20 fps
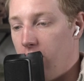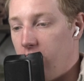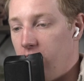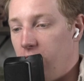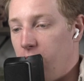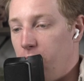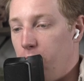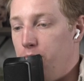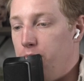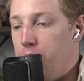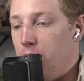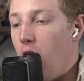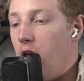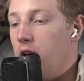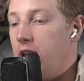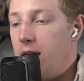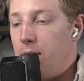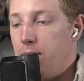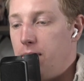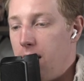Just
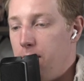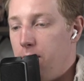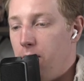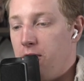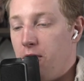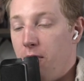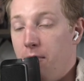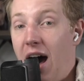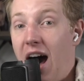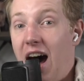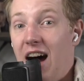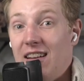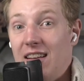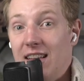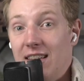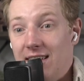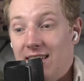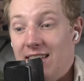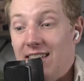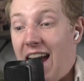blocking people from
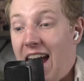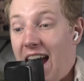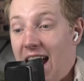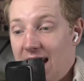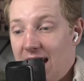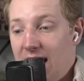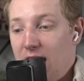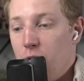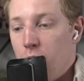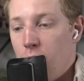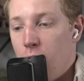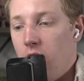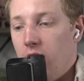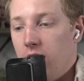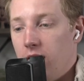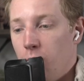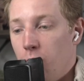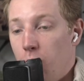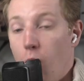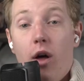understanding
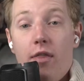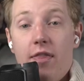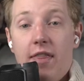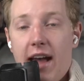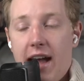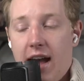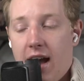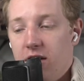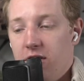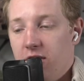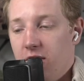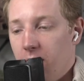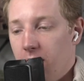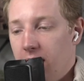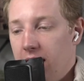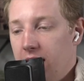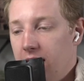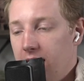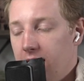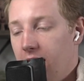what they are
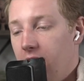doing,